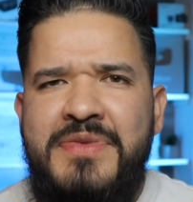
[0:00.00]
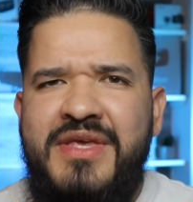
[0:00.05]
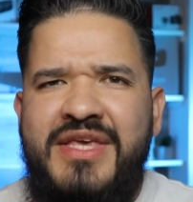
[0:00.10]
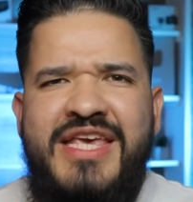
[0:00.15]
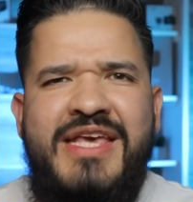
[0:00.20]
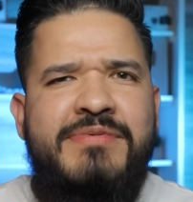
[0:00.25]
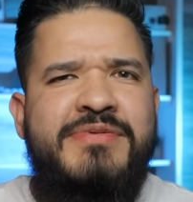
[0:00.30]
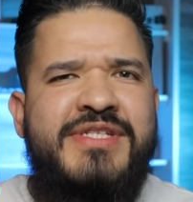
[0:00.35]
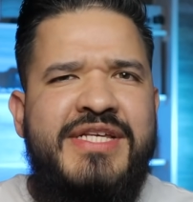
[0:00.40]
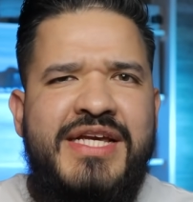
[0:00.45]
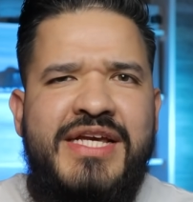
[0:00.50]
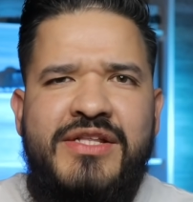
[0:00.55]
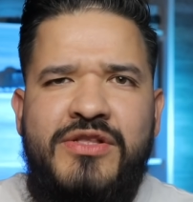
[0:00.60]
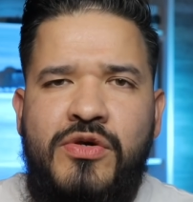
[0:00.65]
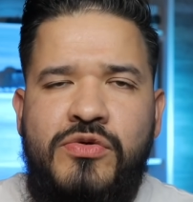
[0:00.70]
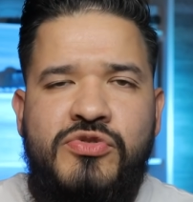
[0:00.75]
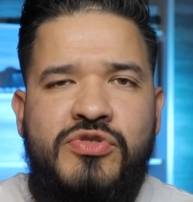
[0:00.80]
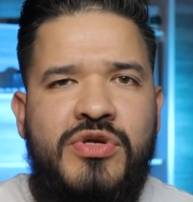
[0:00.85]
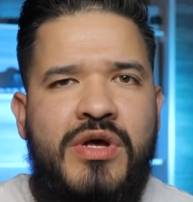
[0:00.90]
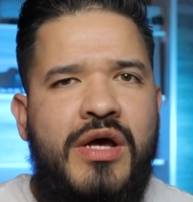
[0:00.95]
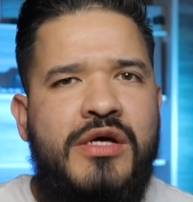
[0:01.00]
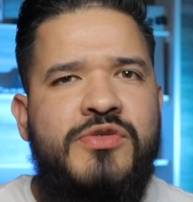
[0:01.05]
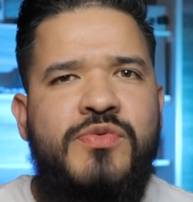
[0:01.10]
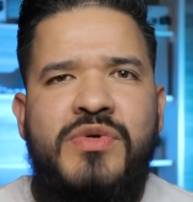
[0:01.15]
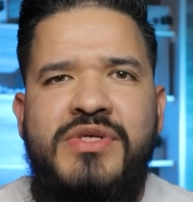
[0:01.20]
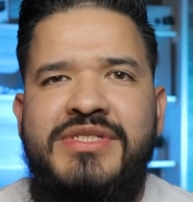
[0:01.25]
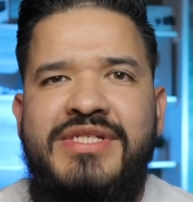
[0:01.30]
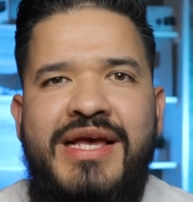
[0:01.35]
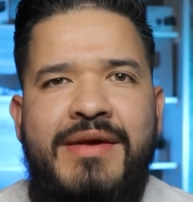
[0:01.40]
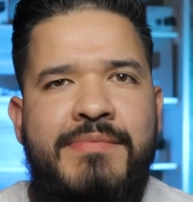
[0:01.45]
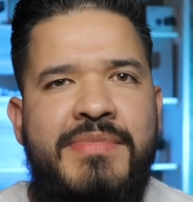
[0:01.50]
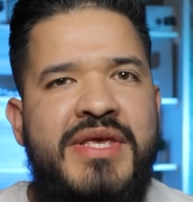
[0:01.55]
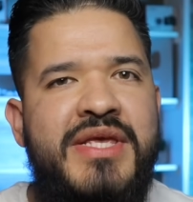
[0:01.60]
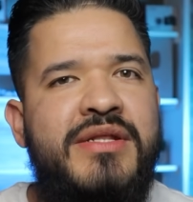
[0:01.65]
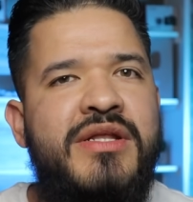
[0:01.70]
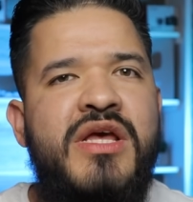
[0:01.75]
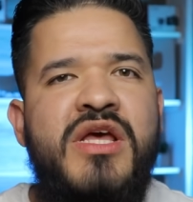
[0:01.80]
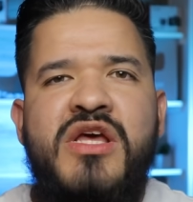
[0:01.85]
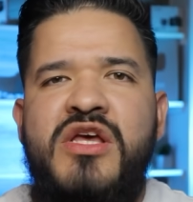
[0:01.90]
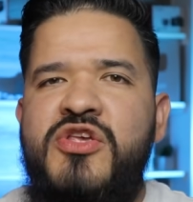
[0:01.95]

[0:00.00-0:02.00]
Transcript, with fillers: Keep singing those songs. What does that mean?